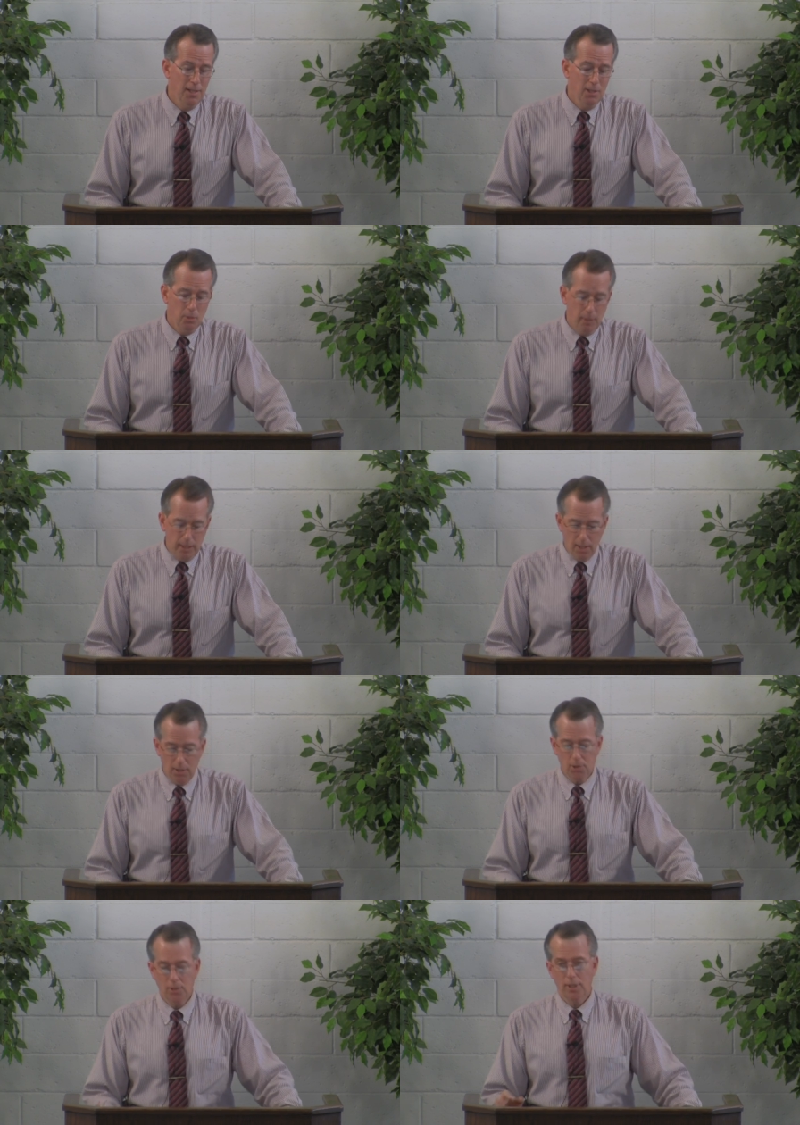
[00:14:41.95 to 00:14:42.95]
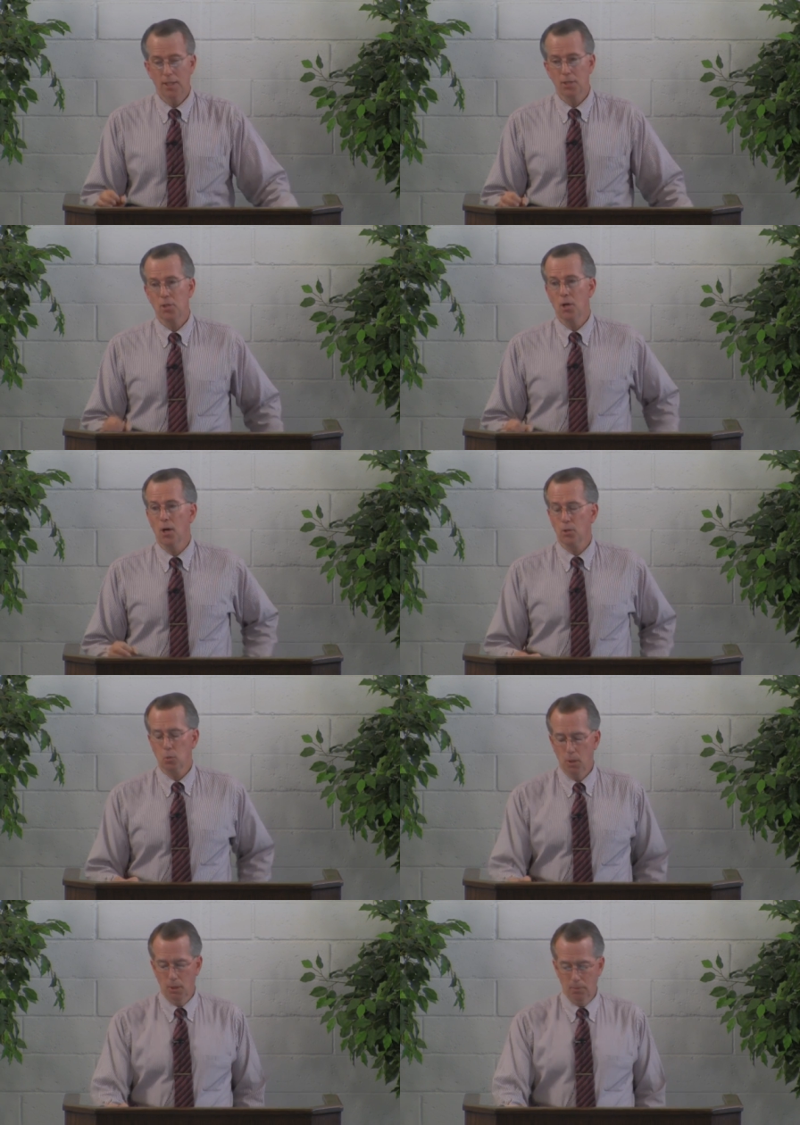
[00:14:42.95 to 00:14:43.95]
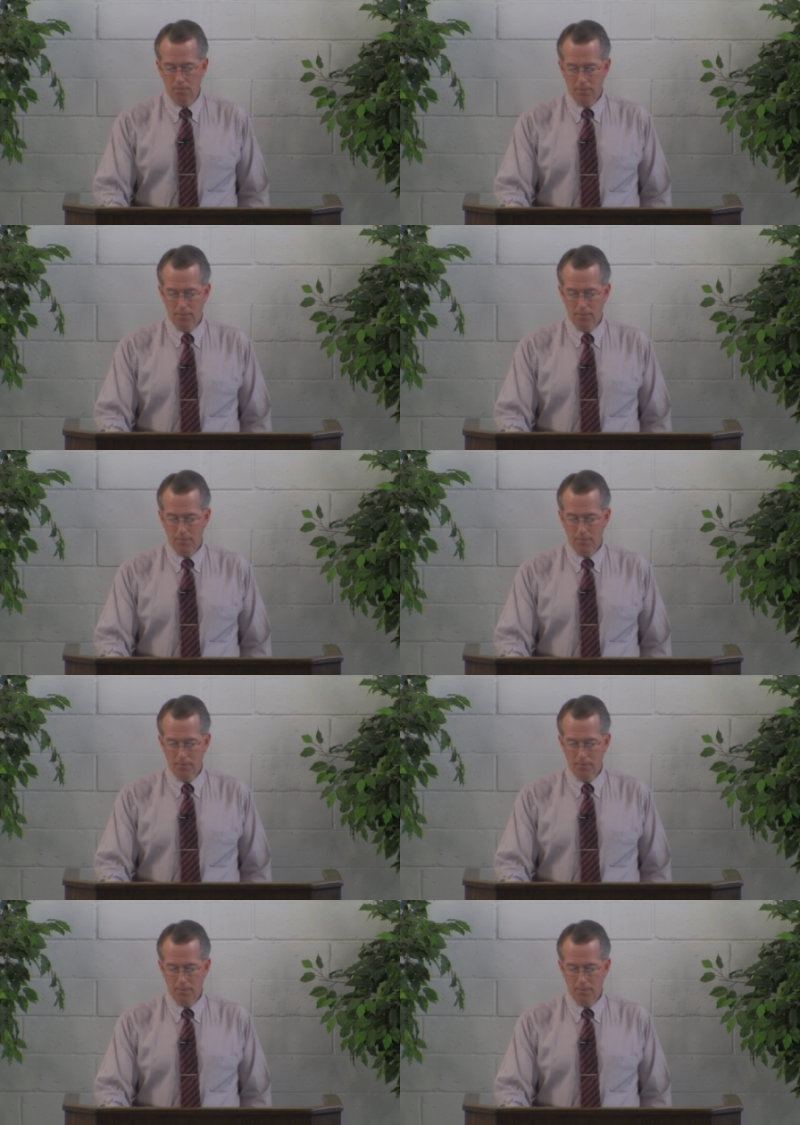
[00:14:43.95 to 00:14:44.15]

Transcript: It's because it is God's will.